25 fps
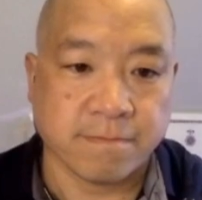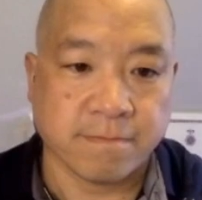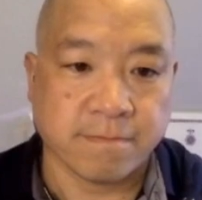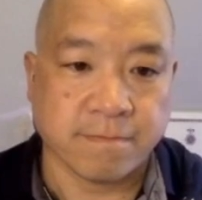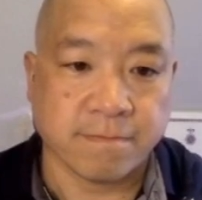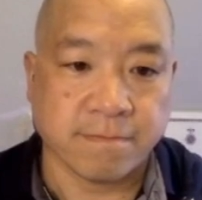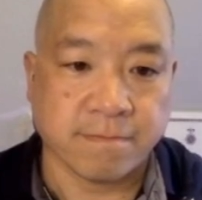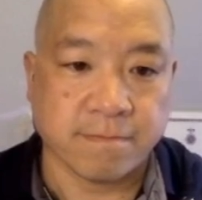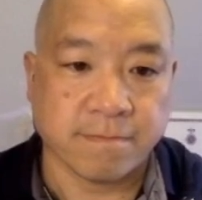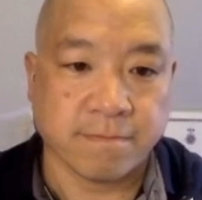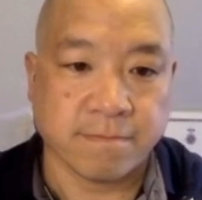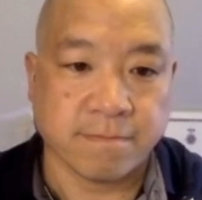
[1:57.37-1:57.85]

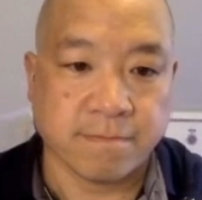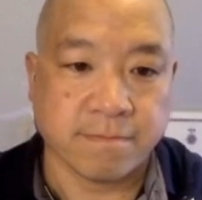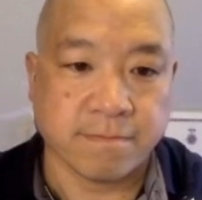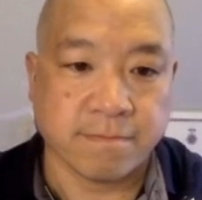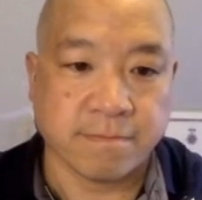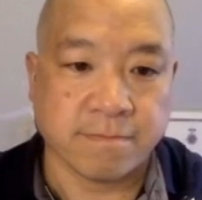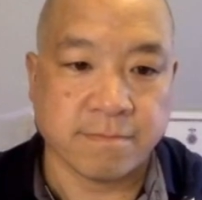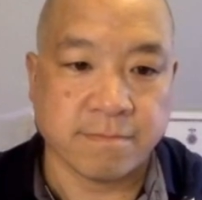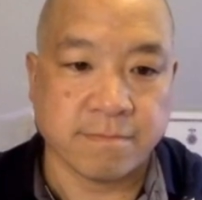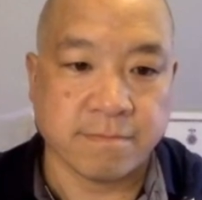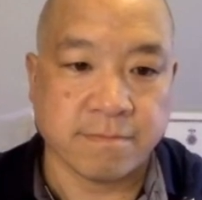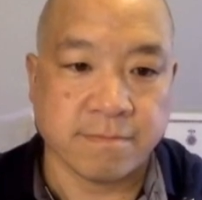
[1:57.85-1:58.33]

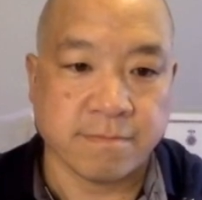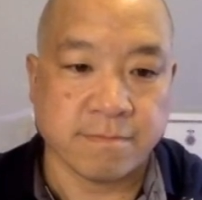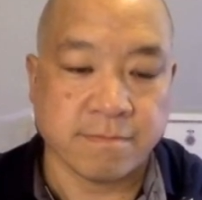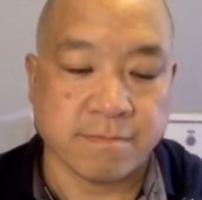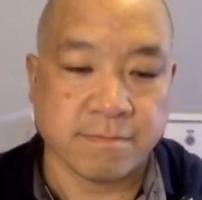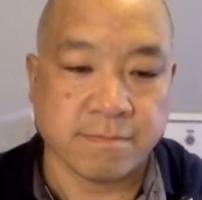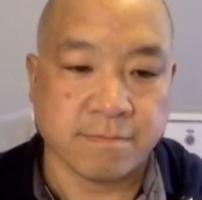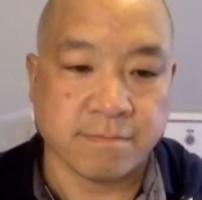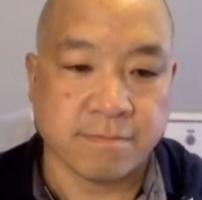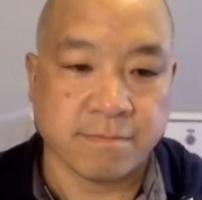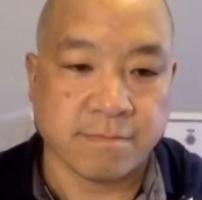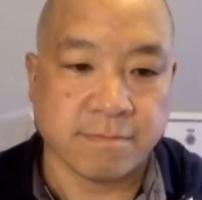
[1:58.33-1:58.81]

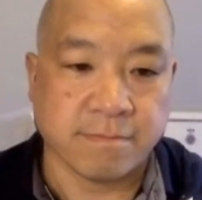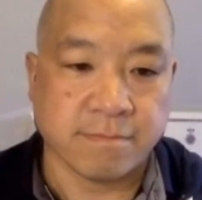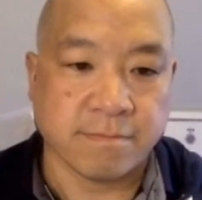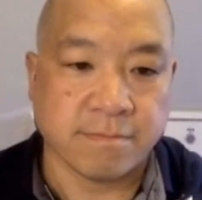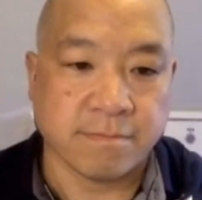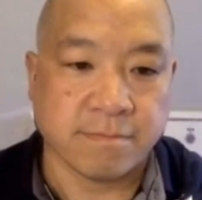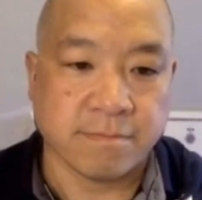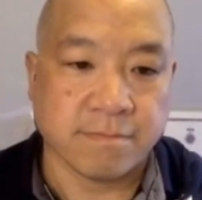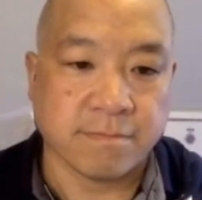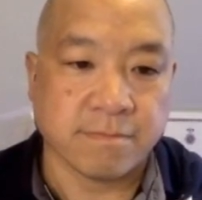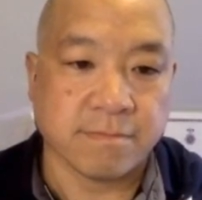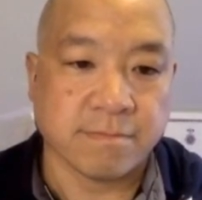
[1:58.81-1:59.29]

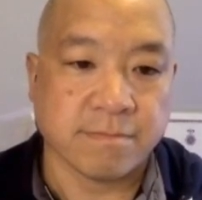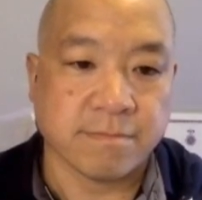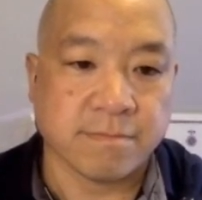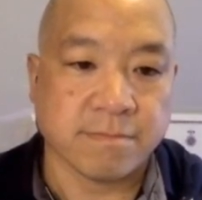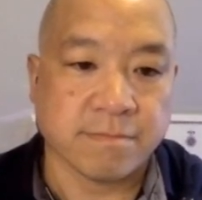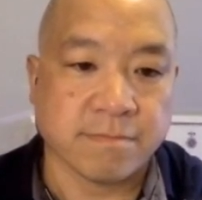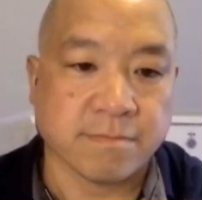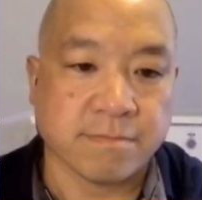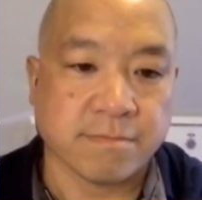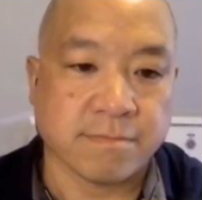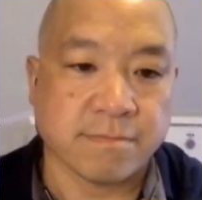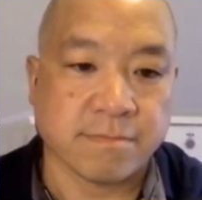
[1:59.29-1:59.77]

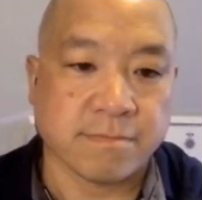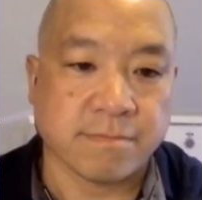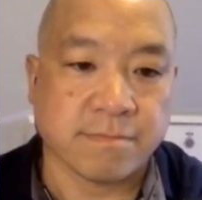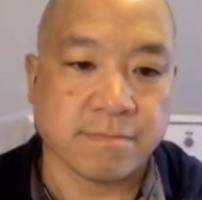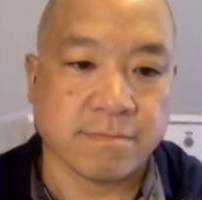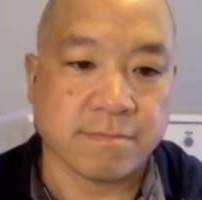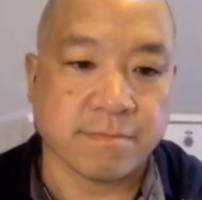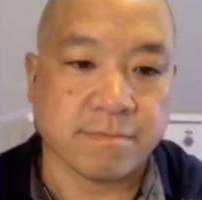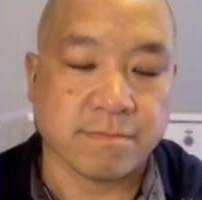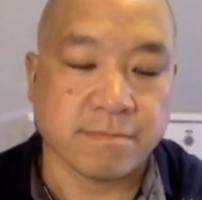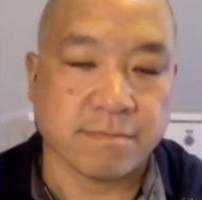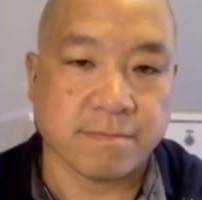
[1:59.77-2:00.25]

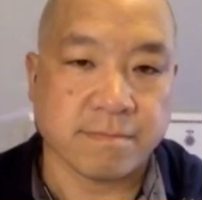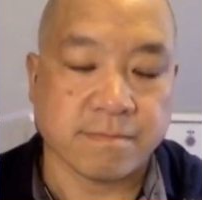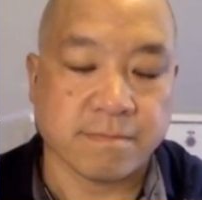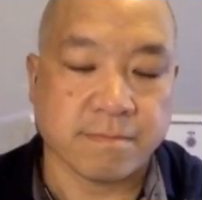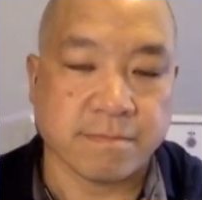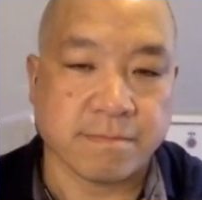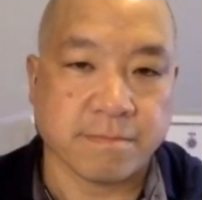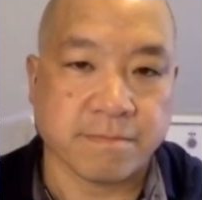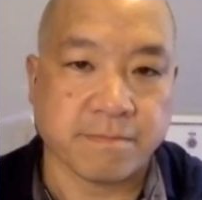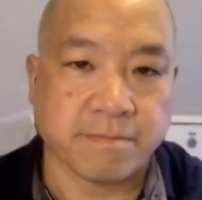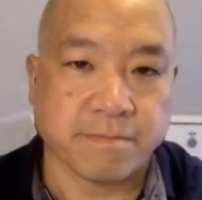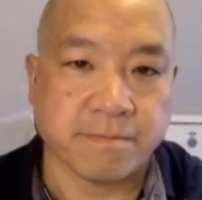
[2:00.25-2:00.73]

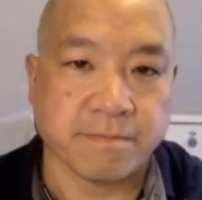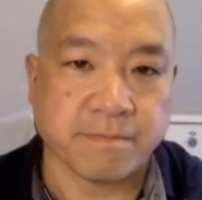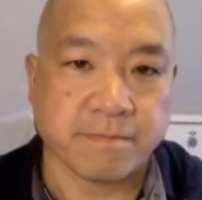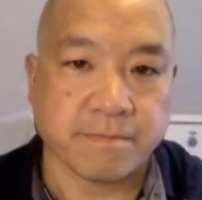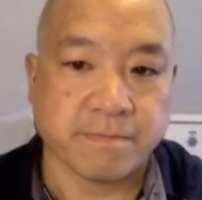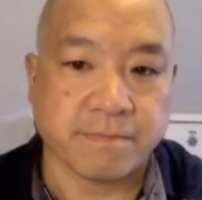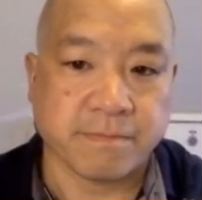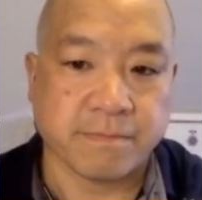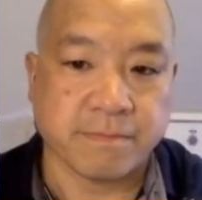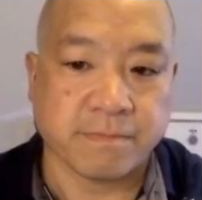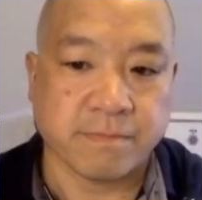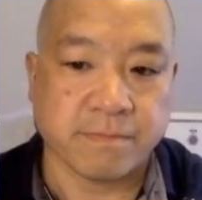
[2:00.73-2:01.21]

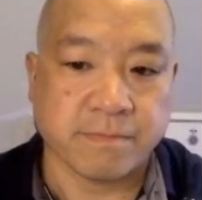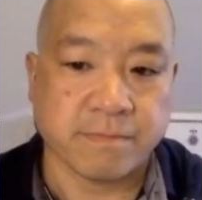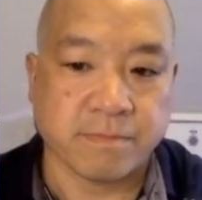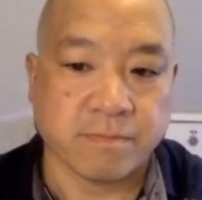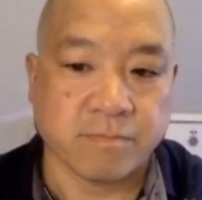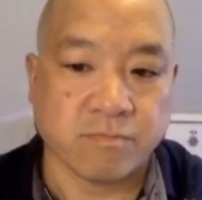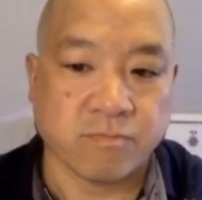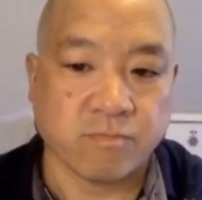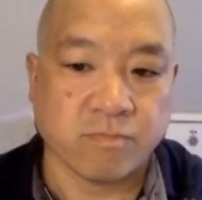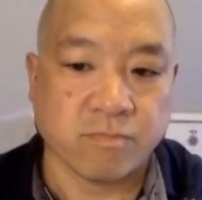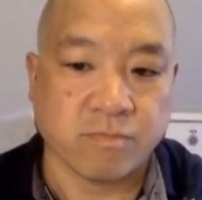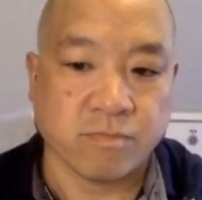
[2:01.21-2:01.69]

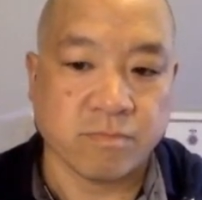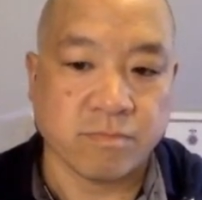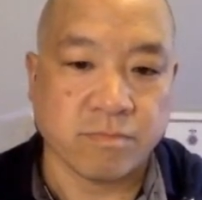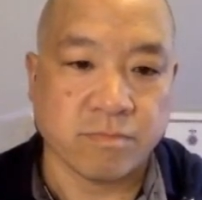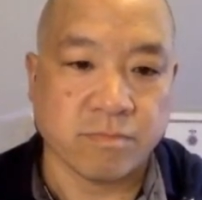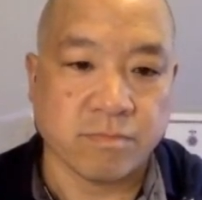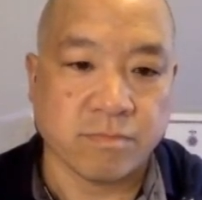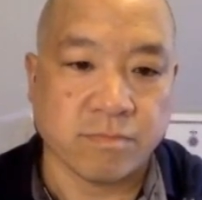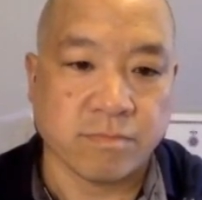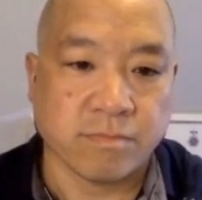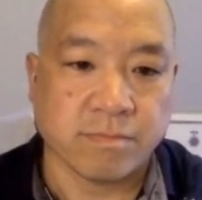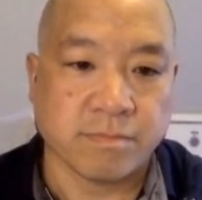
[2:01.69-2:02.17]

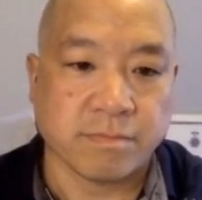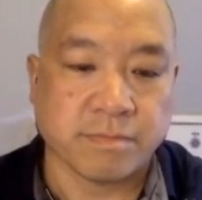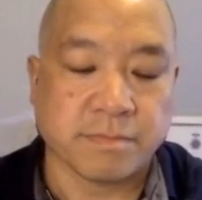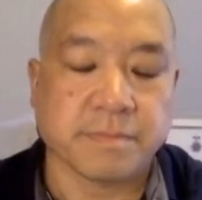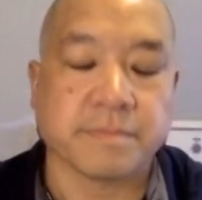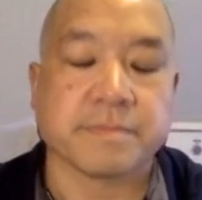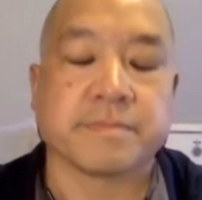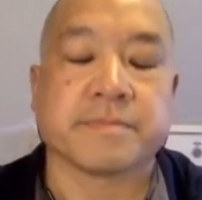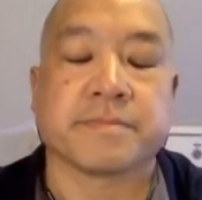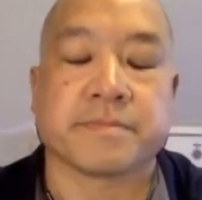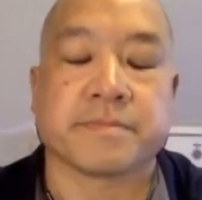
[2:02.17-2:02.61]
[no speech]